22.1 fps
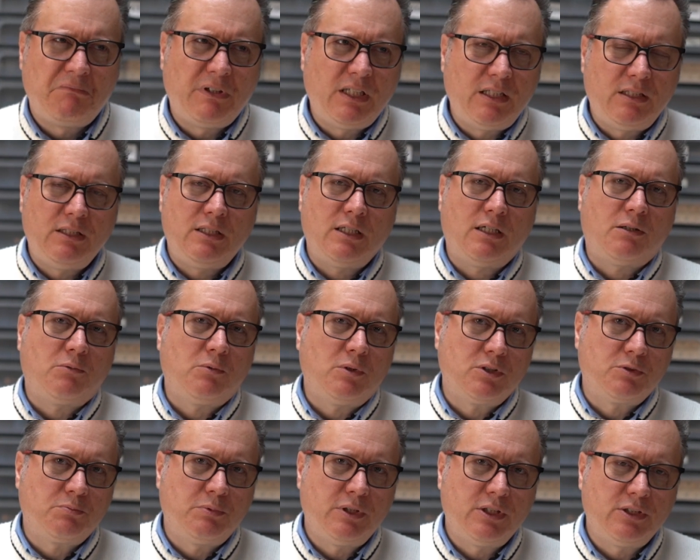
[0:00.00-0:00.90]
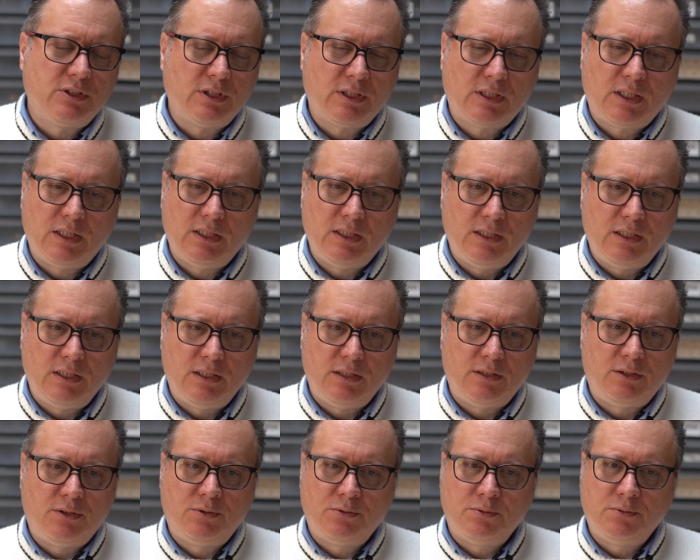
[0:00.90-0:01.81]
idea was
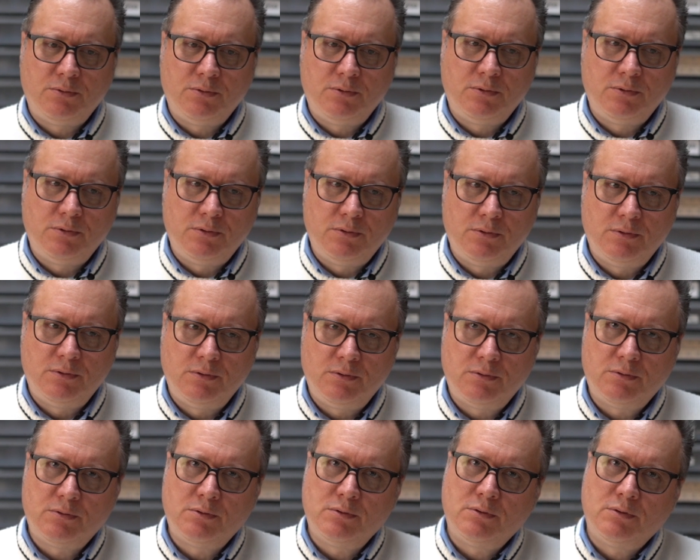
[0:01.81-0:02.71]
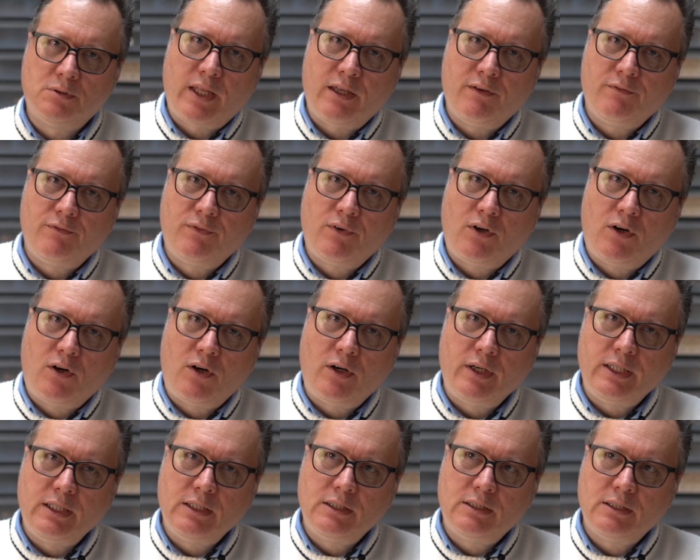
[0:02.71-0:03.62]
basically to
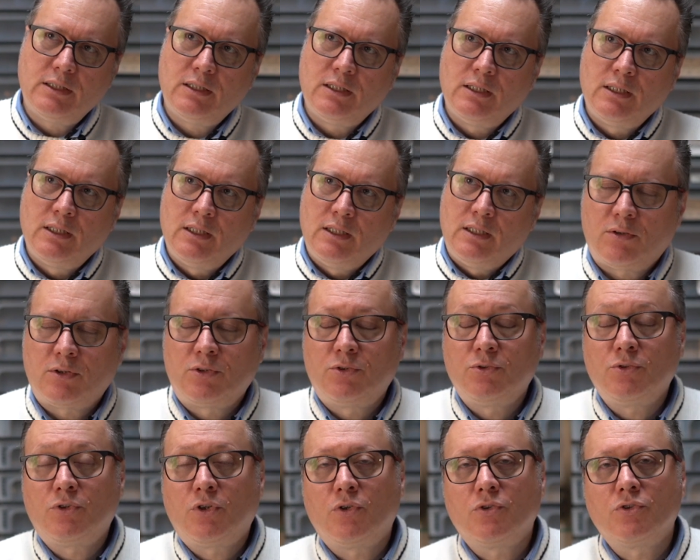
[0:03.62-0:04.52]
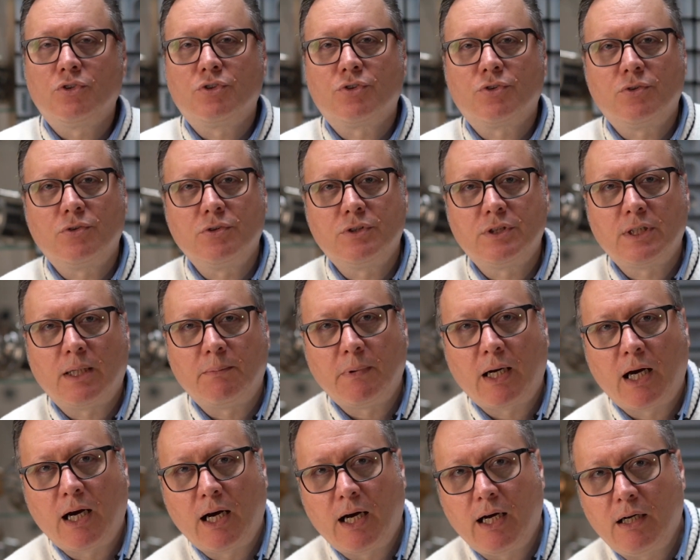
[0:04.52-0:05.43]
avoid or to control
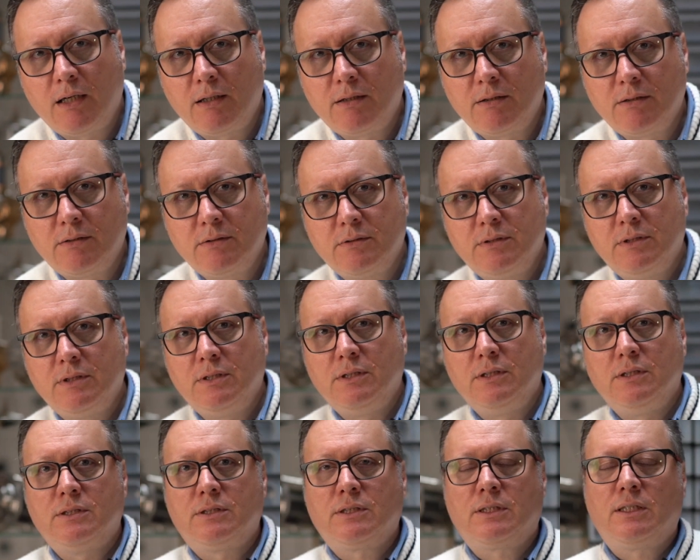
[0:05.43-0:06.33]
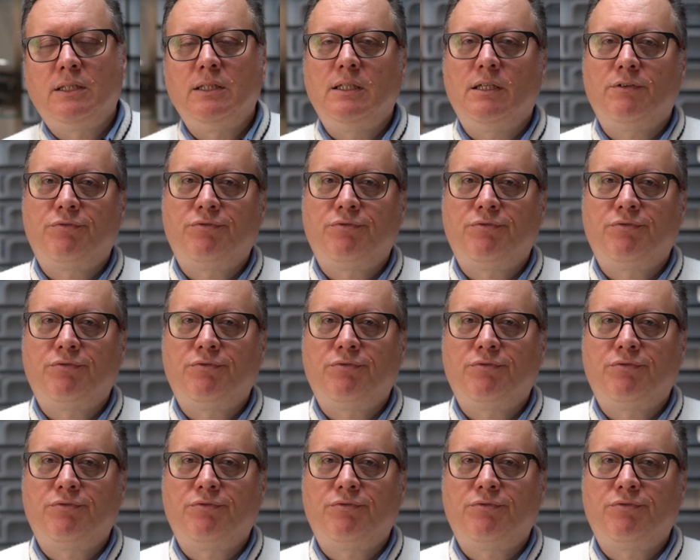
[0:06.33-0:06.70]
somehow the skin